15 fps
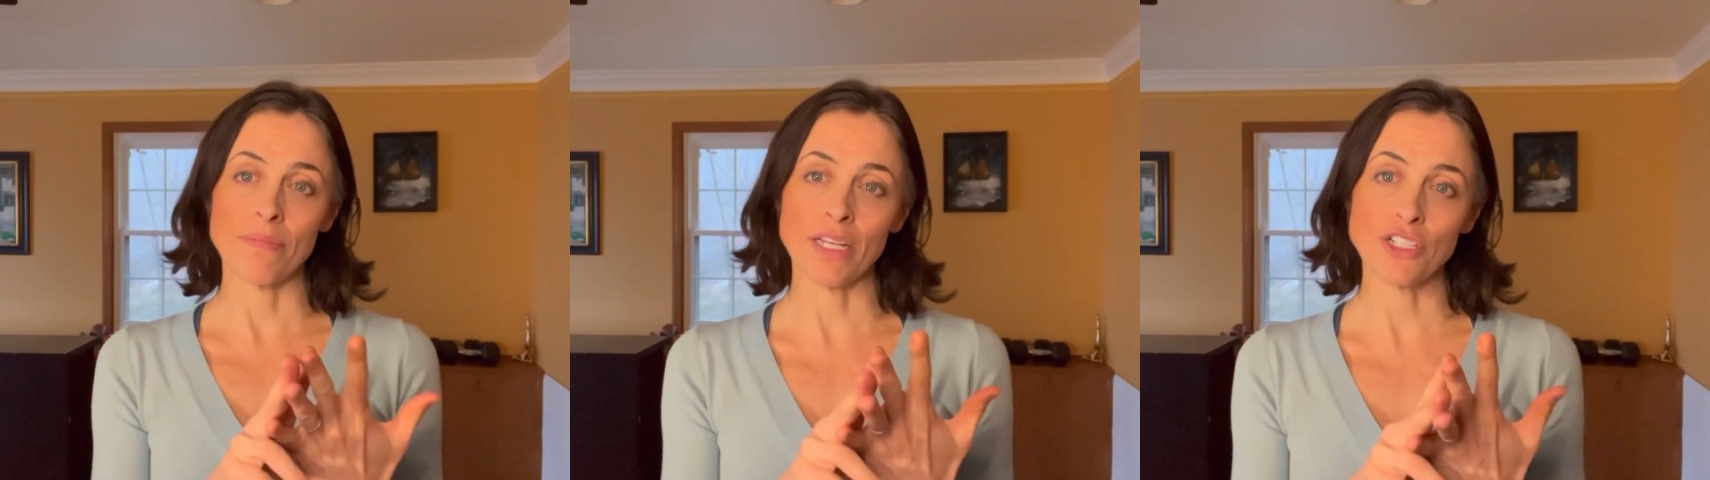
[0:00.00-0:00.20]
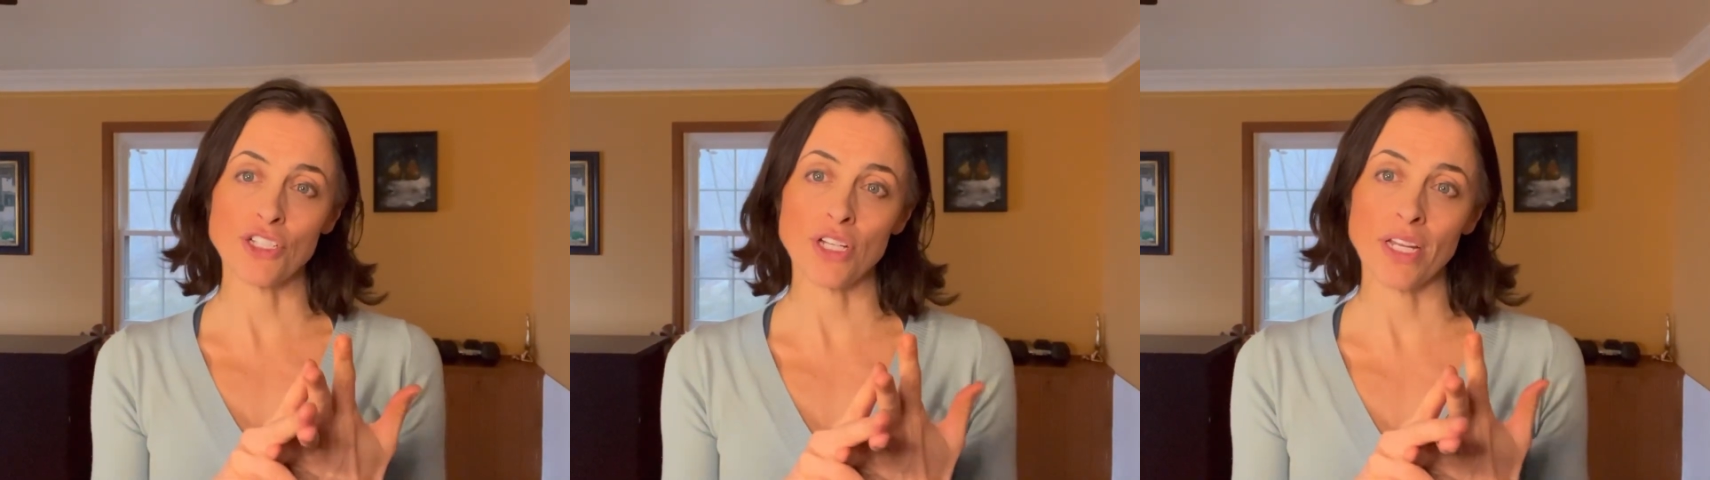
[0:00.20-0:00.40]

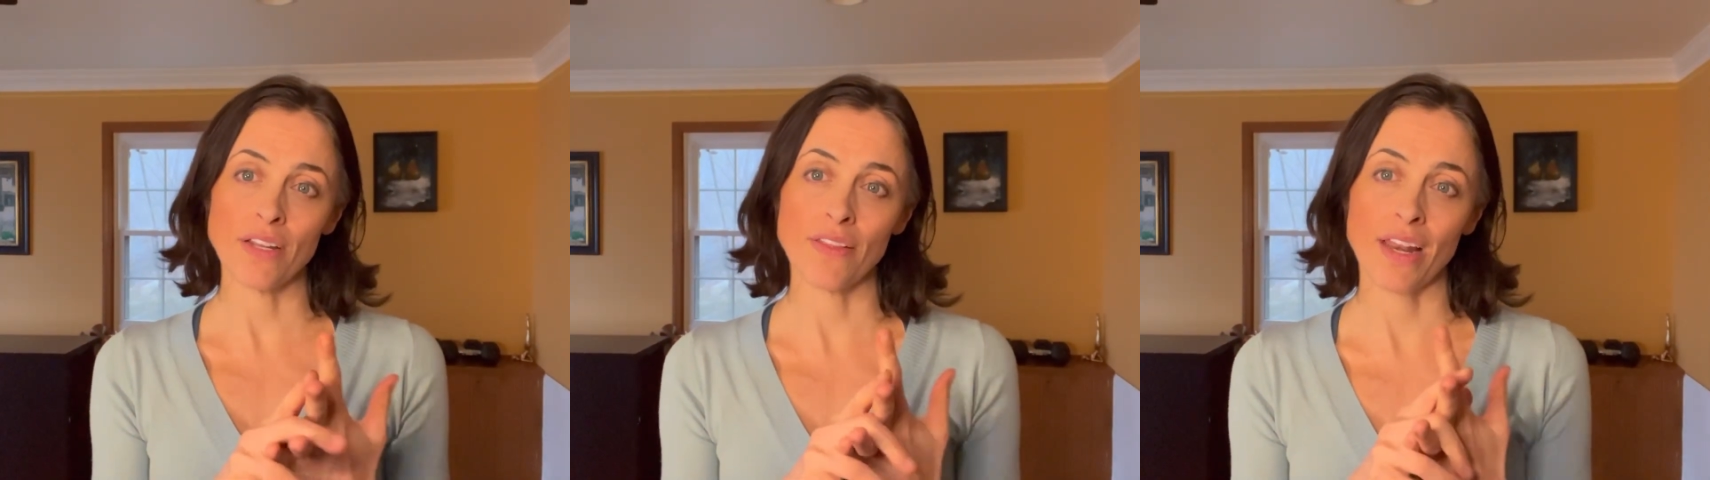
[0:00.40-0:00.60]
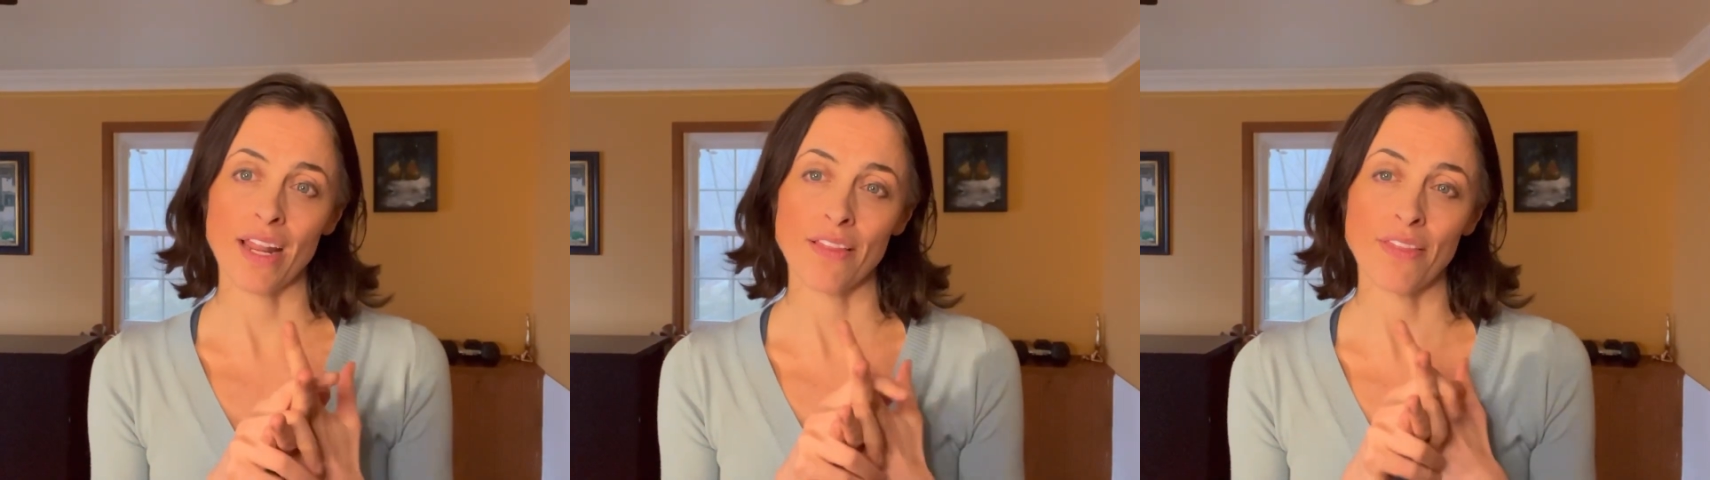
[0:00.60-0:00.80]
mention
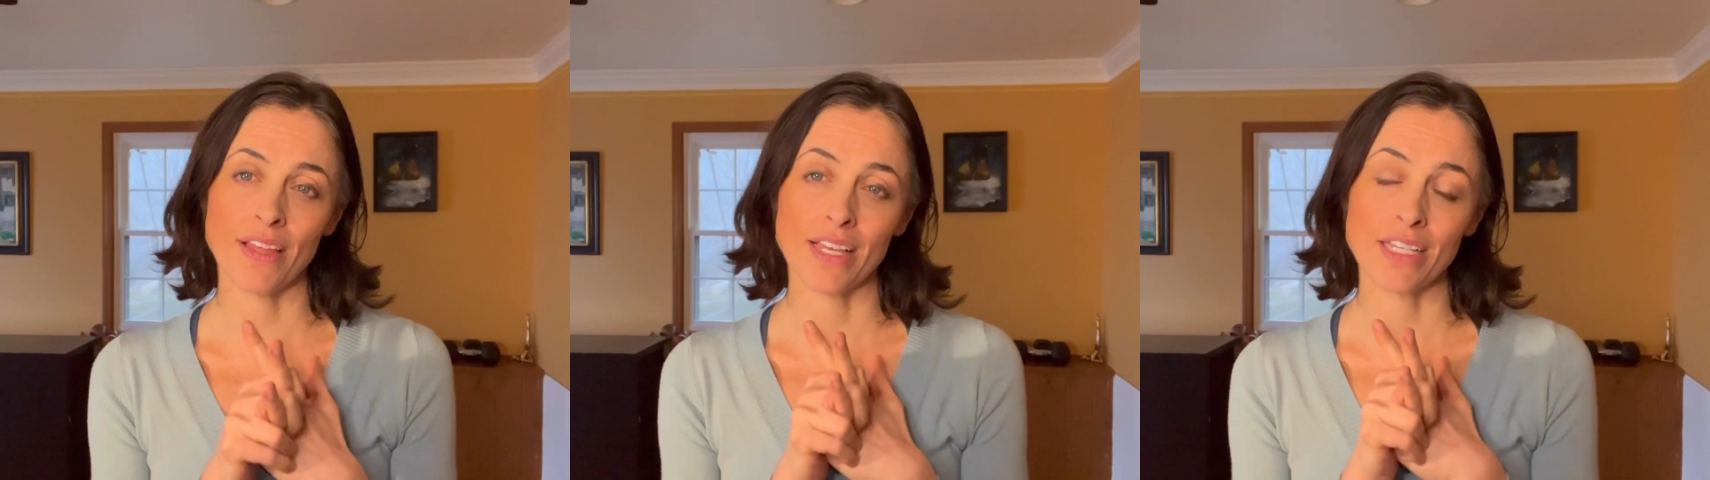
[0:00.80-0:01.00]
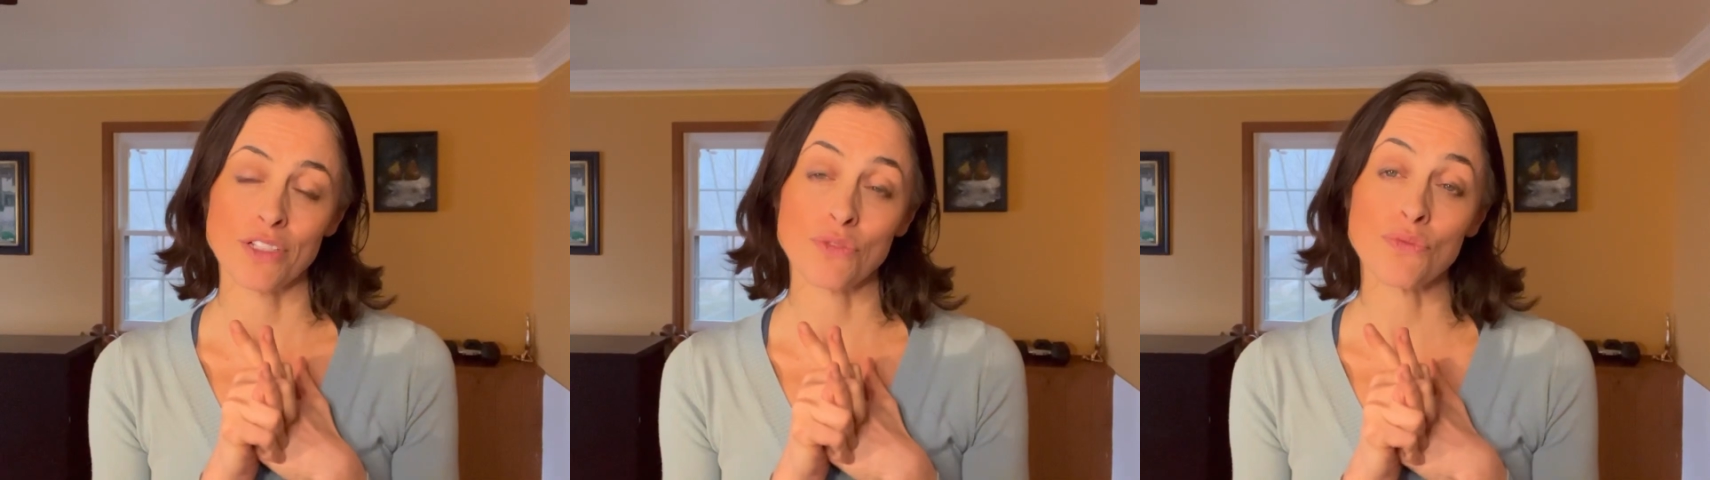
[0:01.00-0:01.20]
that I
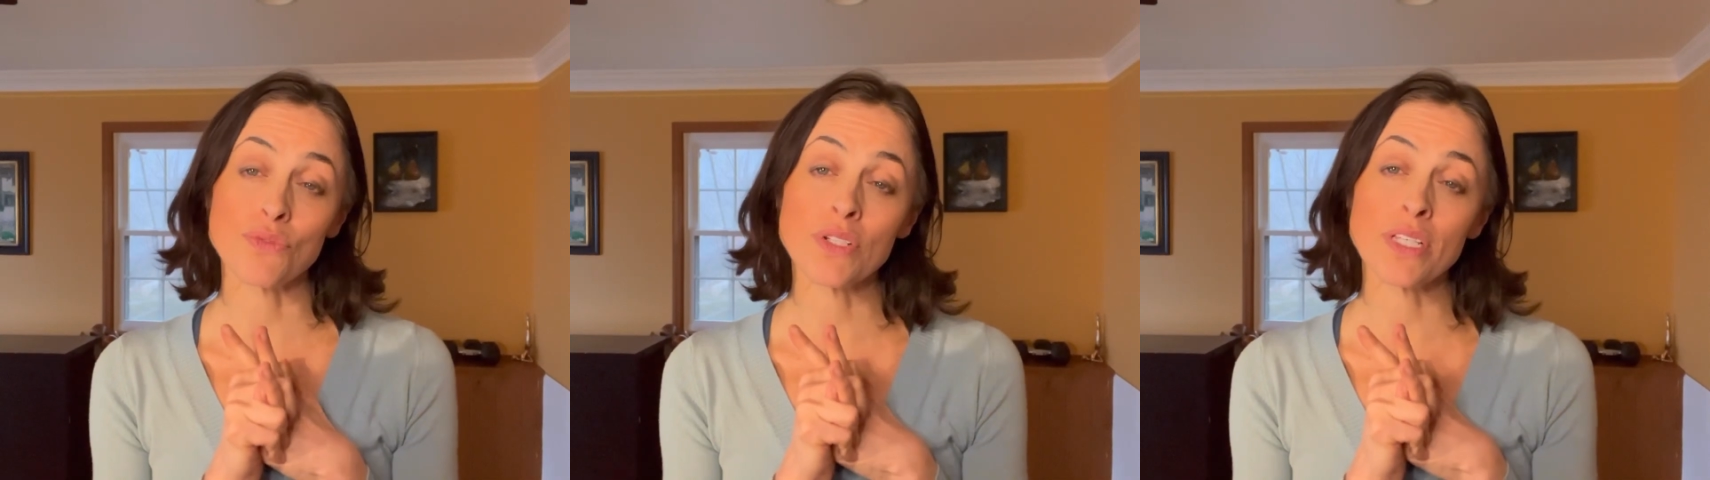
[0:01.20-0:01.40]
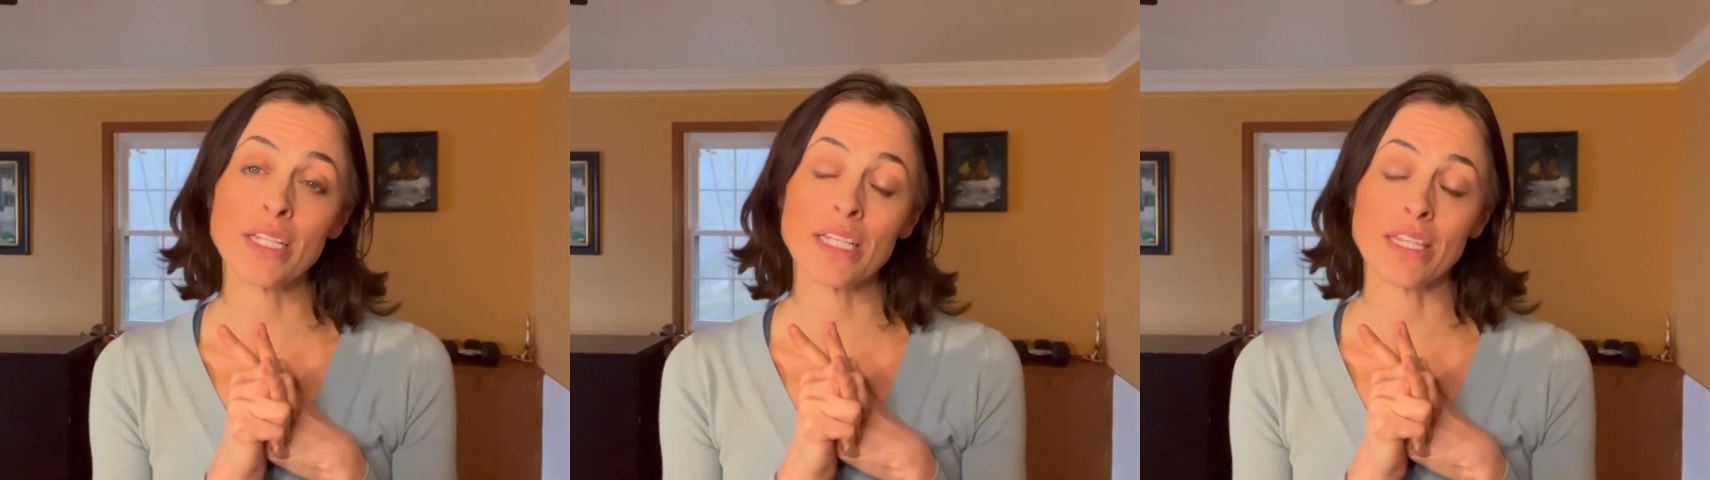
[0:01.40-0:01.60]
think is
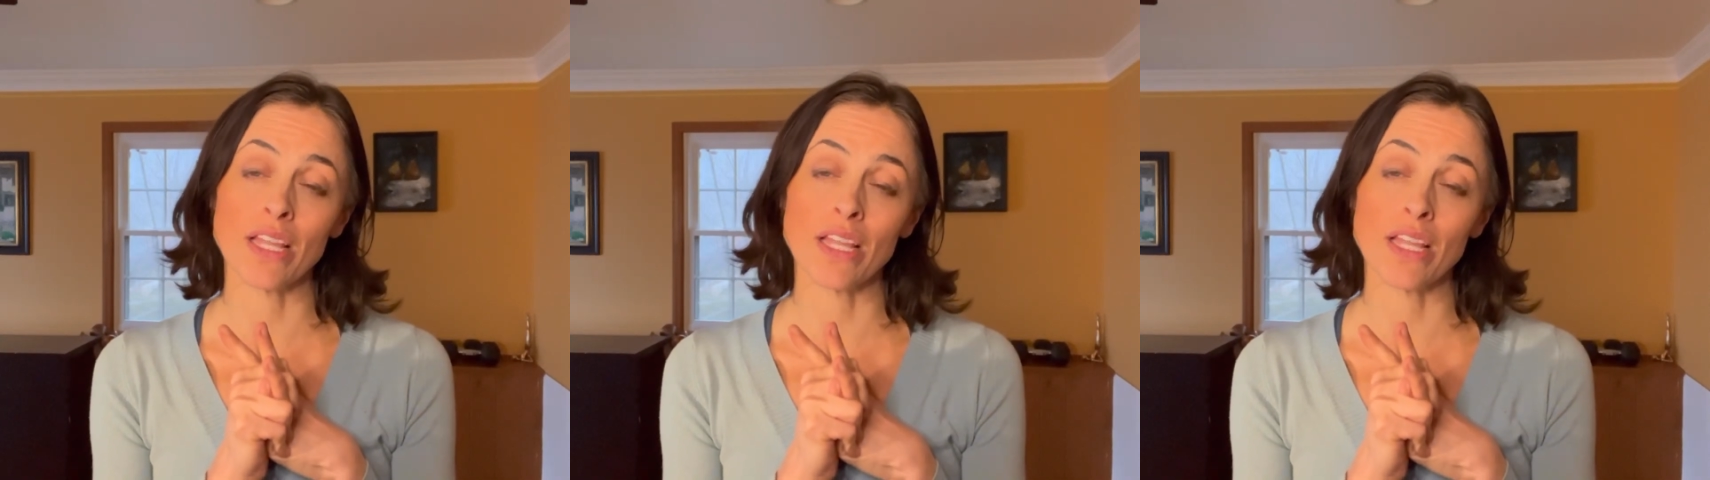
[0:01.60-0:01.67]
really